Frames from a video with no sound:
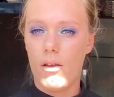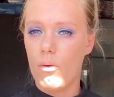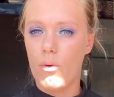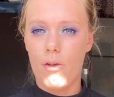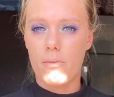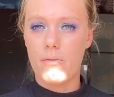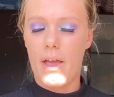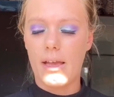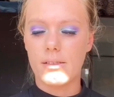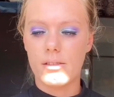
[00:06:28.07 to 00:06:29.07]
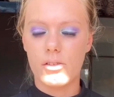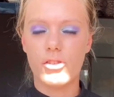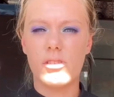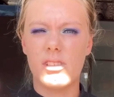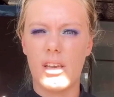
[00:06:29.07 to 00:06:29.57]
all over my face,
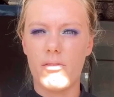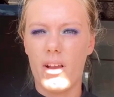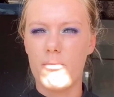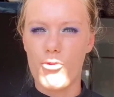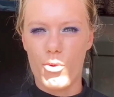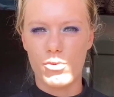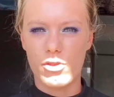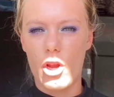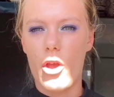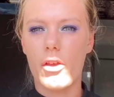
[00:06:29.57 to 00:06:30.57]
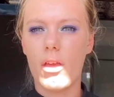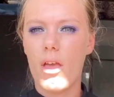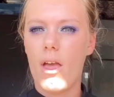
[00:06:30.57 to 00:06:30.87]
just to give like a bronze look.